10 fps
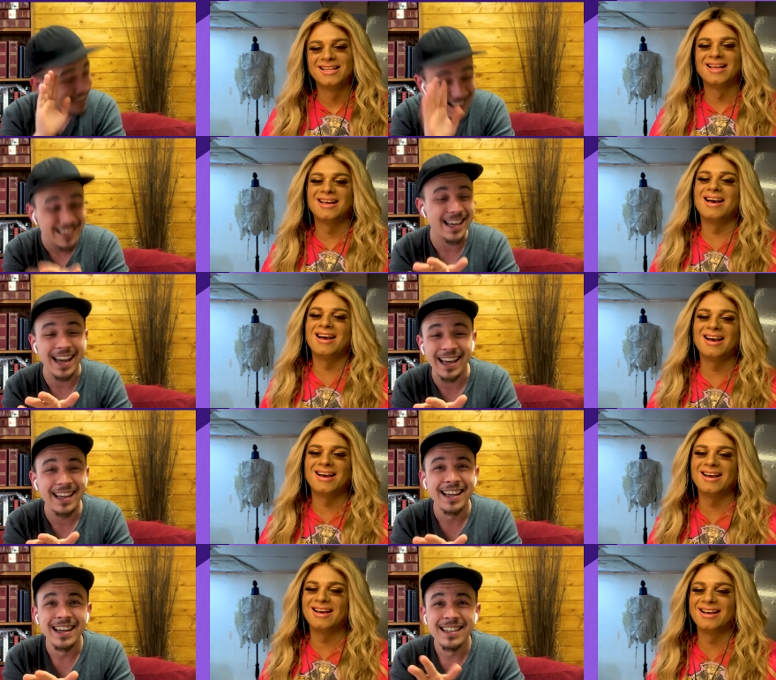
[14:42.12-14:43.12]
Speaker 1: That's it.
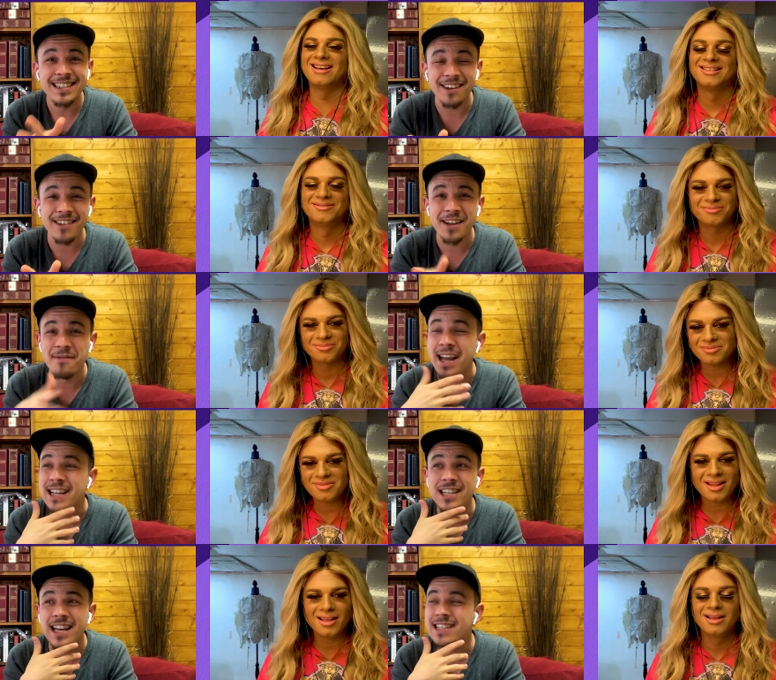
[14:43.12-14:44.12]
Do you know what I mean?
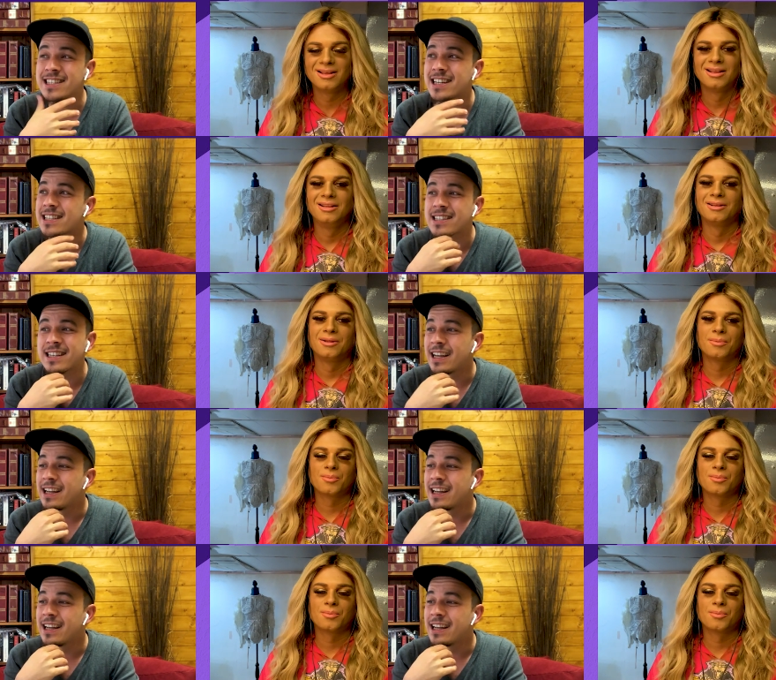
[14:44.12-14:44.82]
She's just